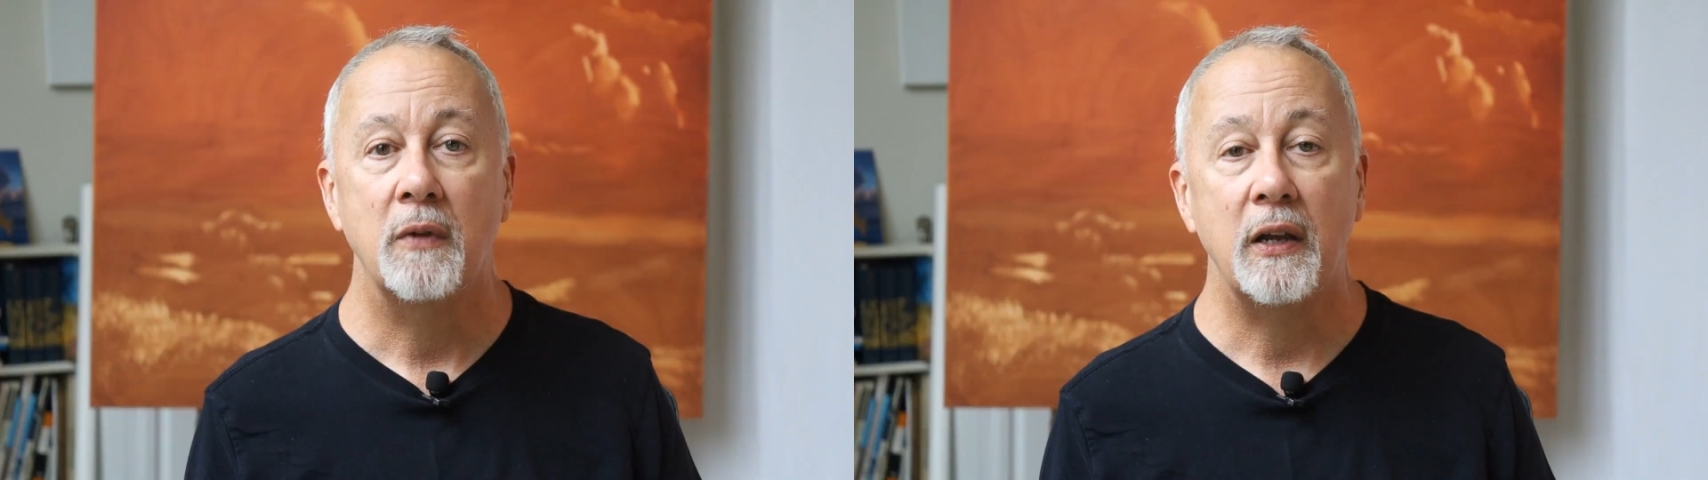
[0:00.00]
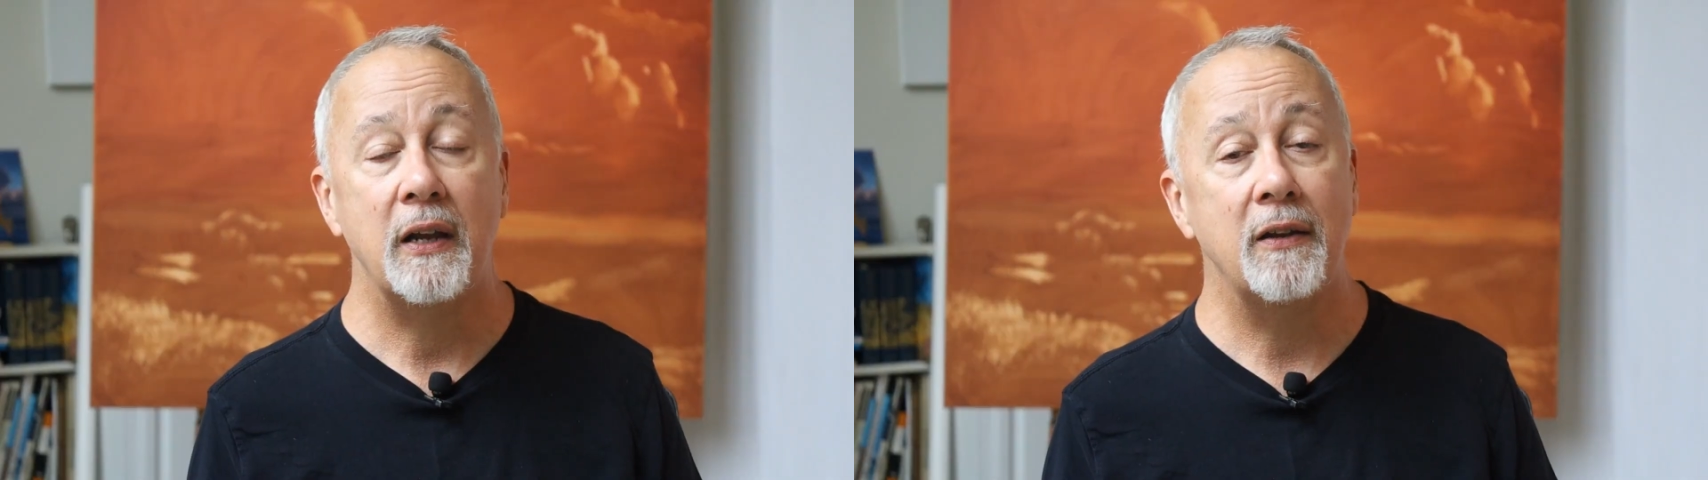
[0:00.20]

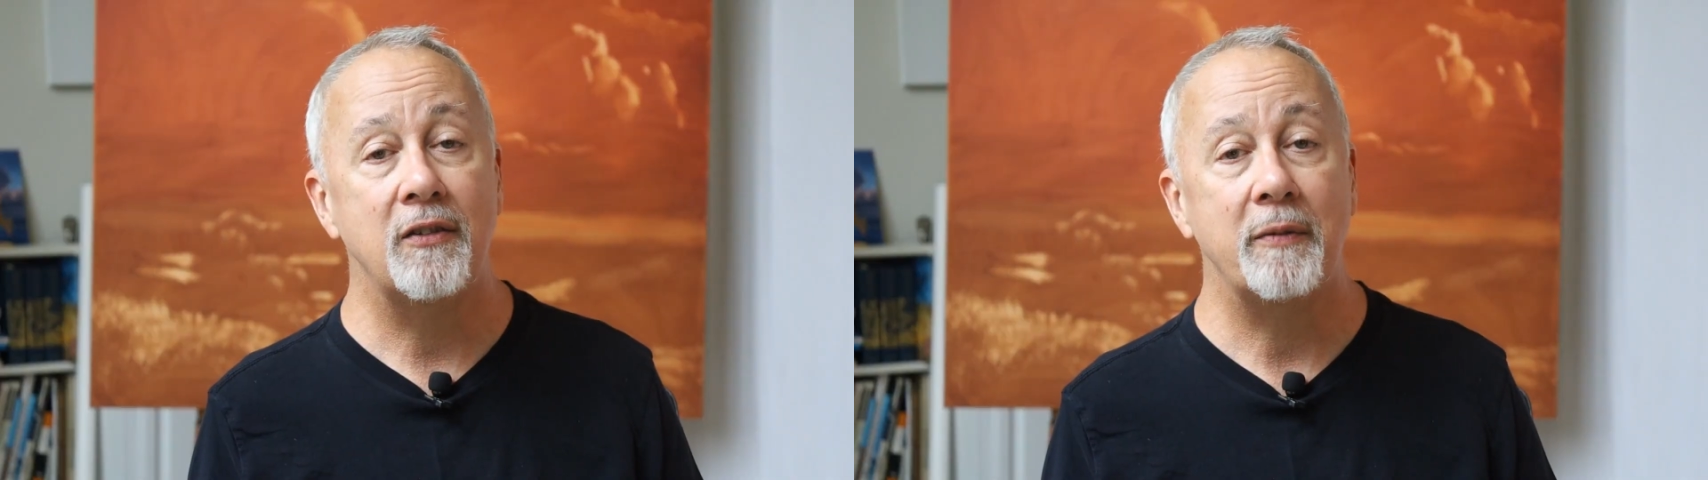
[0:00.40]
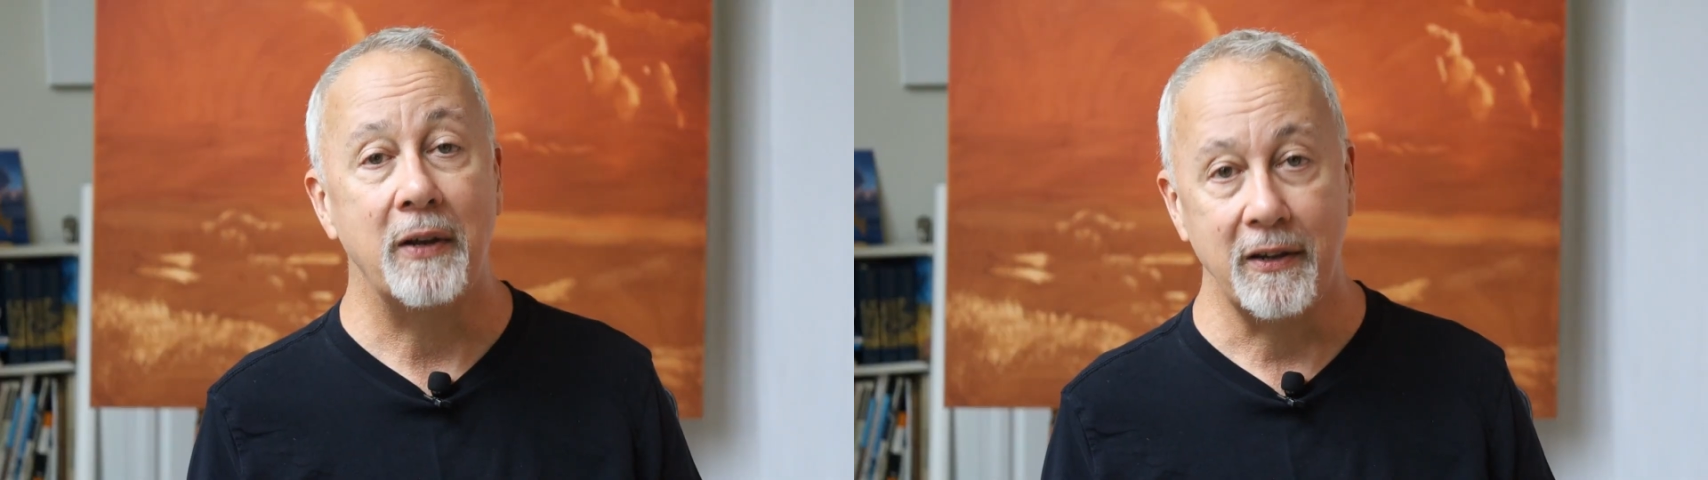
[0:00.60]

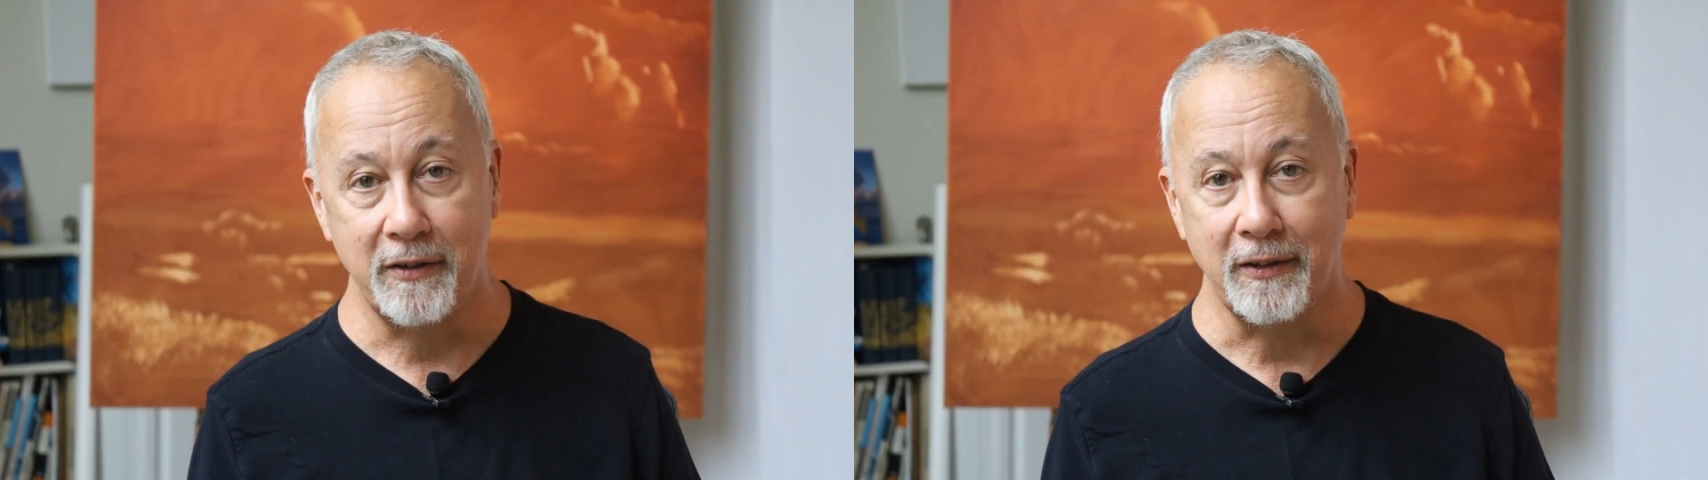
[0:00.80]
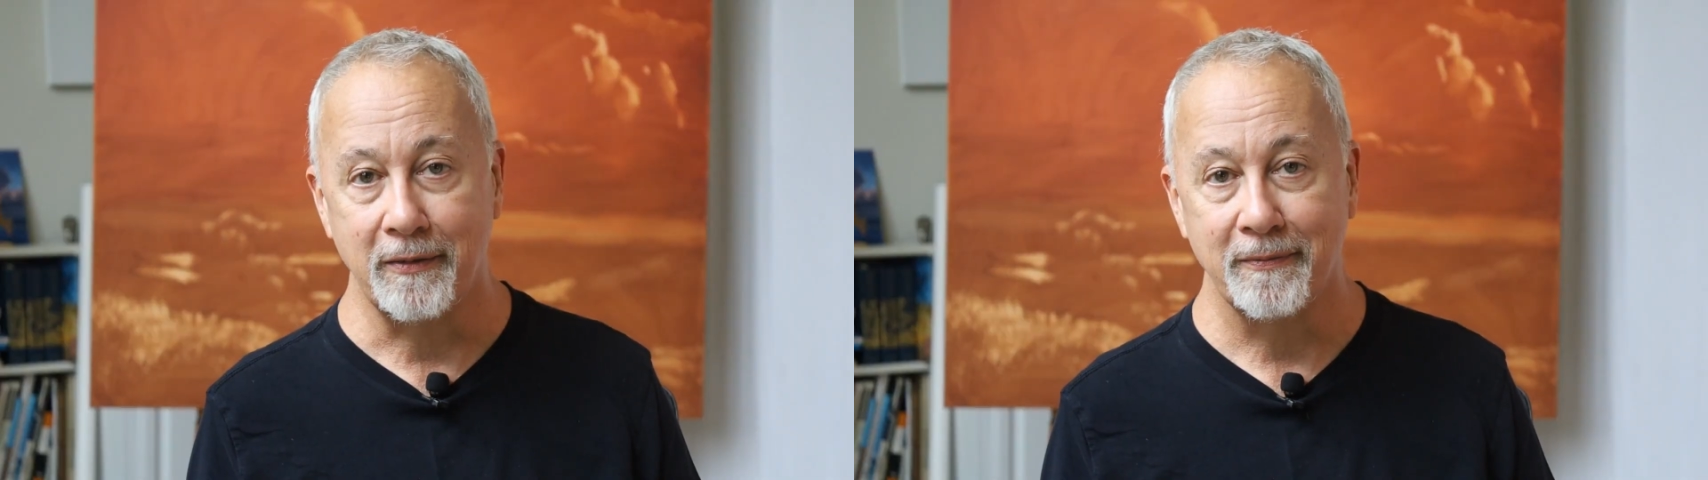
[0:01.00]
Easy
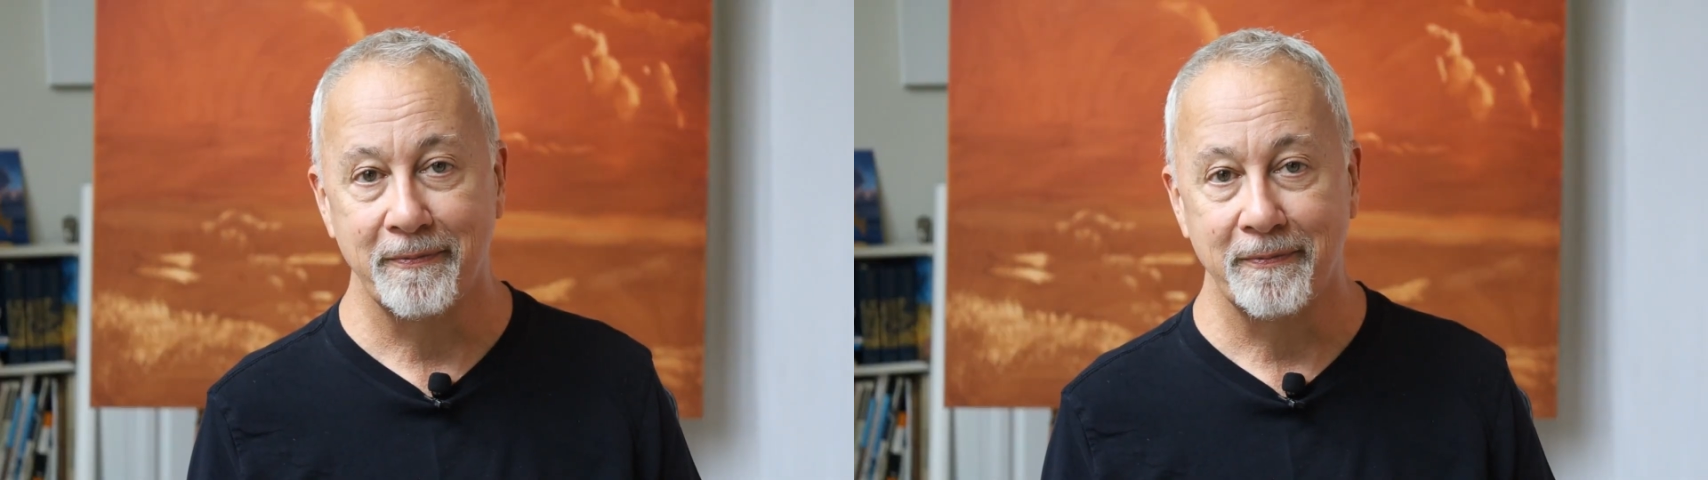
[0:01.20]
peasy.